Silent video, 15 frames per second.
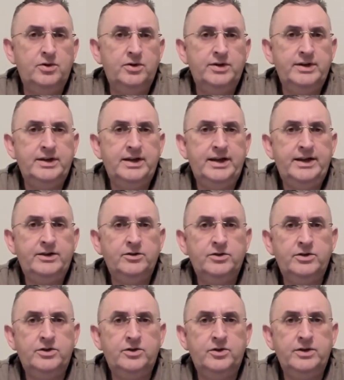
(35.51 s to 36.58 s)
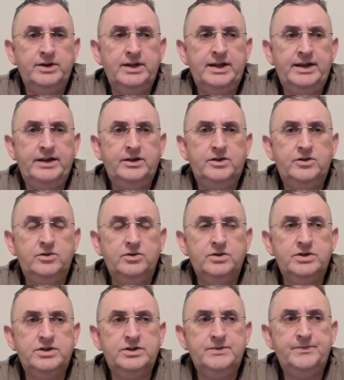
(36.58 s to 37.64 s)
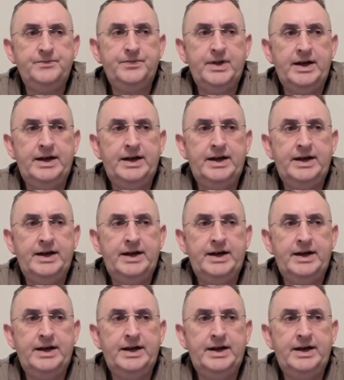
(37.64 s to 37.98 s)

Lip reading: online on an online course.